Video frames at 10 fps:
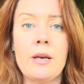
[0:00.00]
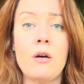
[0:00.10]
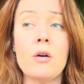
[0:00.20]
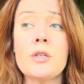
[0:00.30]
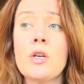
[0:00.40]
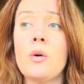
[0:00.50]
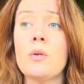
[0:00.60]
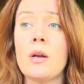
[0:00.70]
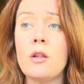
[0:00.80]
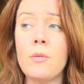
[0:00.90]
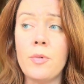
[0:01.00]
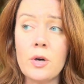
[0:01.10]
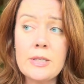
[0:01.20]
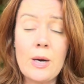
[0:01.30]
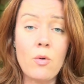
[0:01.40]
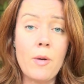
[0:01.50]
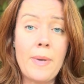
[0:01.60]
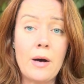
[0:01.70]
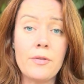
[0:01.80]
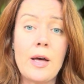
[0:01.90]
and also none of the books that were
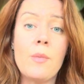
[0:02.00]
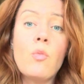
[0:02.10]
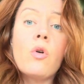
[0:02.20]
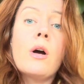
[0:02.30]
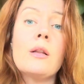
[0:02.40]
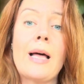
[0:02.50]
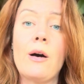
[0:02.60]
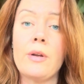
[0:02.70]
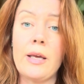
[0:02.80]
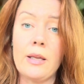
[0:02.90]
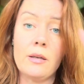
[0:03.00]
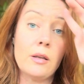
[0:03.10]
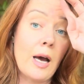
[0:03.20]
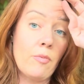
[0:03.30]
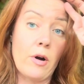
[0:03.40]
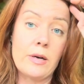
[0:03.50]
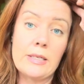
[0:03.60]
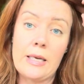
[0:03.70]
about them were allowed in libraries,